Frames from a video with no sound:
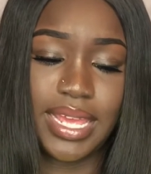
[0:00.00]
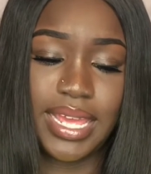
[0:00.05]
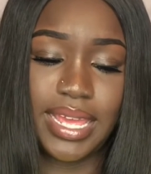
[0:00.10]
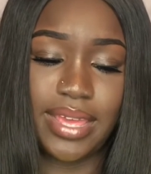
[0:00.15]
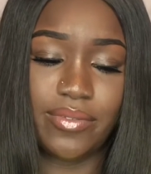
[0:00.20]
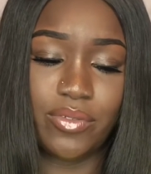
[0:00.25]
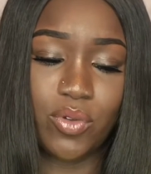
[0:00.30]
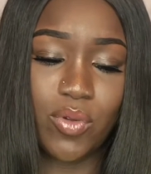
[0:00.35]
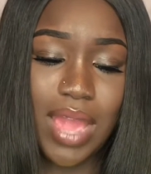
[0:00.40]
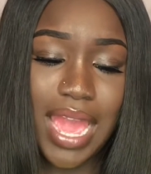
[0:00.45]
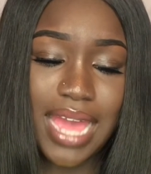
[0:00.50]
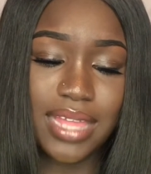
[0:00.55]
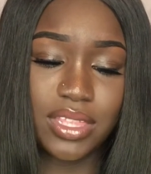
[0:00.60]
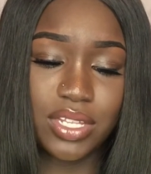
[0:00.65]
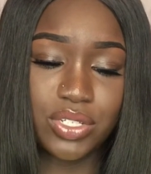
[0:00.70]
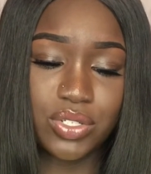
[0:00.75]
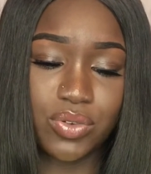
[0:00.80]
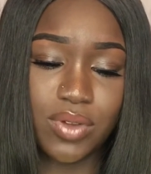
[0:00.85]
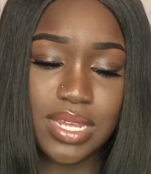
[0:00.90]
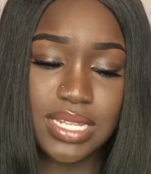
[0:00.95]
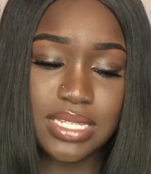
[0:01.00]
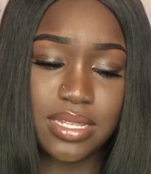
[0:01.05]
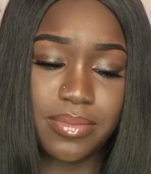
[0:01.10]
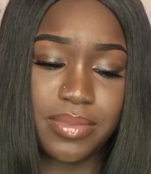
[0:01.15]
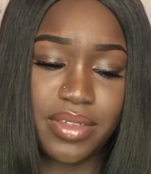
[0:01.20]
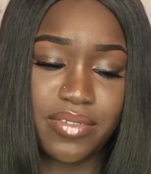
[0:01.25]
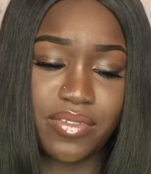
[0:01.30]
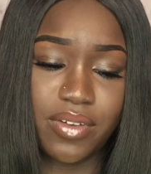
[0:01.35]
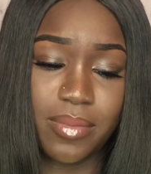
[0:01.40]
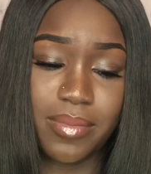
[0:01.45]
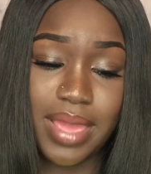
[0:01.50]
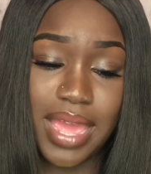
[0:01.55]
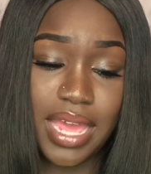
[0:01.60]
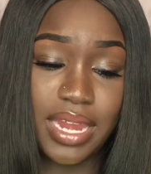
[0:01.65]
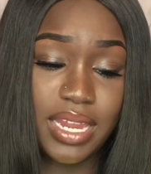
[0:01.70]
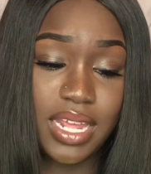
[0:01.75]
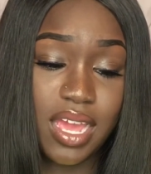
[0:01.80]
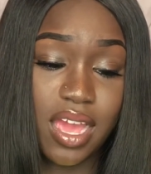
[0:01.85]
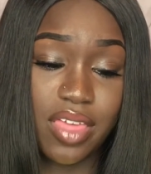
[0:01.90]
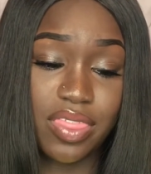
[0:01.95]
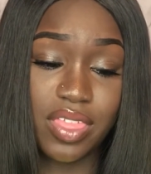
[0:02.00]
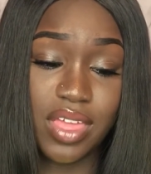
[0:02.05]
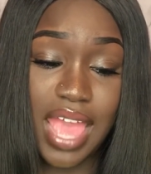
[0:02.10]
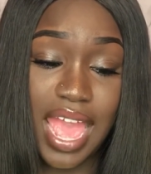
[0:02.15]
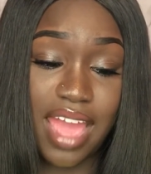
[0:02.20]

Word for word: If you had the choice to be from any other